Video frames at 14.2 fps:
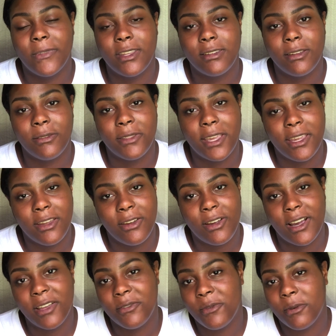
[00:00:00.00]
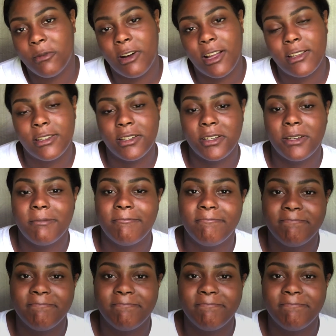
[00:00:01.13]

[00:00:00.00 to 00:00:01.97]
So thank you guys for watching.